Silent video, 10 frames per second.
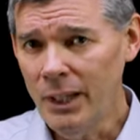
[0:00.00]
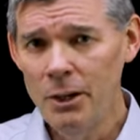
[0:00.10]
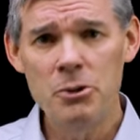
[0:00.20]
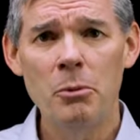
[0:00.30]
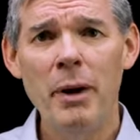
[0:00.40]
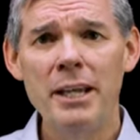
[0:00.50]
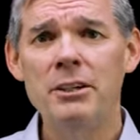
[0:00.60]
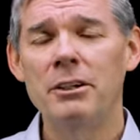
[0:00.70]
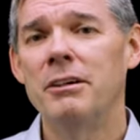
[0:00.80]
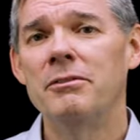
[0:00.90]
And it's a
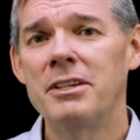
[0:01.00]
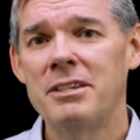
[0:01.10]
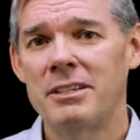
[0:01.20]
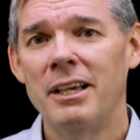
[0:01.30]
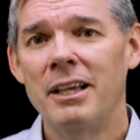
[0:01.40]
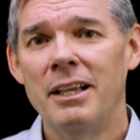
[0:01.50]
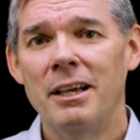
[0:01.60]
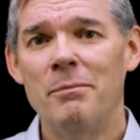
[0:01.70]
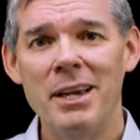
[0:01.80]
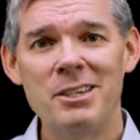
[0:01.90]
reminder of this
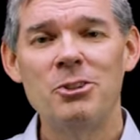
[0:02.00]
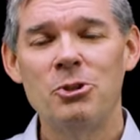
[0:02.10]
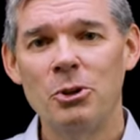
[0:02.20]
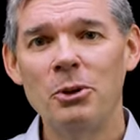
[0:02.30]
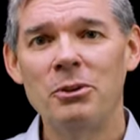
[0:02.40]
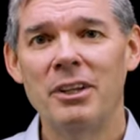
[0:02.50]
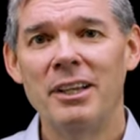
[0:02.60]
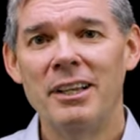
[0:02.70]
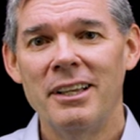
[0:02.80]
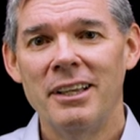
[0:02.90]
amazing truth
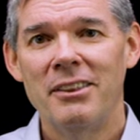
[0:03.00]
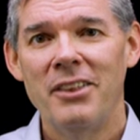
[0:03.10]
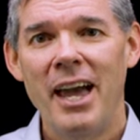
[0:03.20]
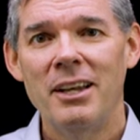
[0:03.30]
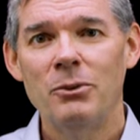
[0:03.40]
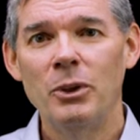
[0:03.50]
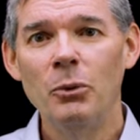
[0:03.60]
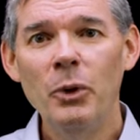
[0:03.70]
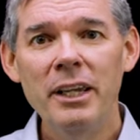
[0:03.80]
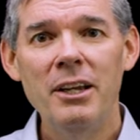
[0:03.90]
that
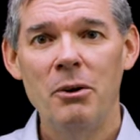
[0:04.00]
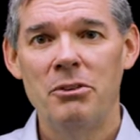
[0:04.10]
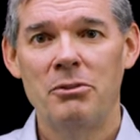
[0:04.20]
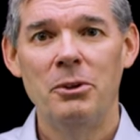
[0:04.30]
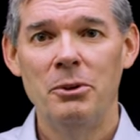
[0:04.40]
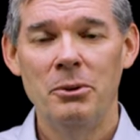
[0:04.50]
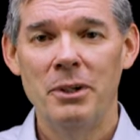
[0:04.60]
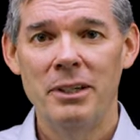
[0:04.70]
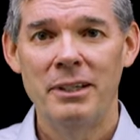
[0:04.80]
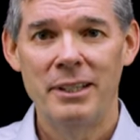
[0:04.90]
when we go through
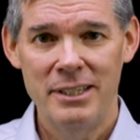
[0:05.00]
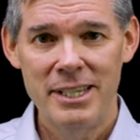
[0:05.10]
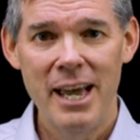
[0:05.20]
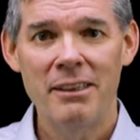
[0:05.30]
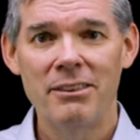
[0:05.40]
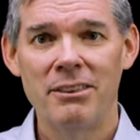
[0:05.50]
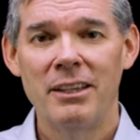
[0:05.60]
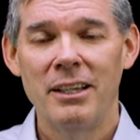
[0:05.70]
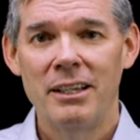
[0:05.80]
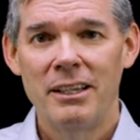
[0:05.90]
uh, death,
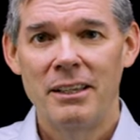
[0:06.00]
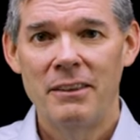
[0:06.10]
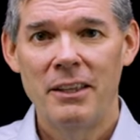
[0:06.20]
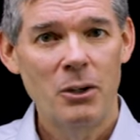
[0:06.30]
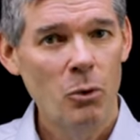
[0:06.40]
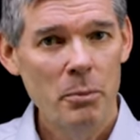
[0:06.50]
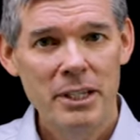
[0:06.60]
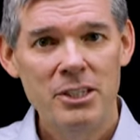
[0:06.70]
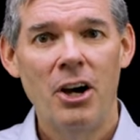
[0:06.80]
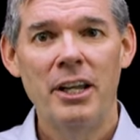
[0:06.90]
that there will be
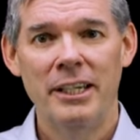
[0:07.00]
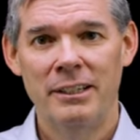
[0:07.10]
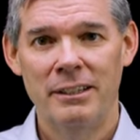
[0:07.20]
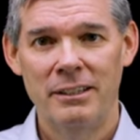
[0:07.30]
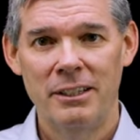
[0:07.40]
a dawning.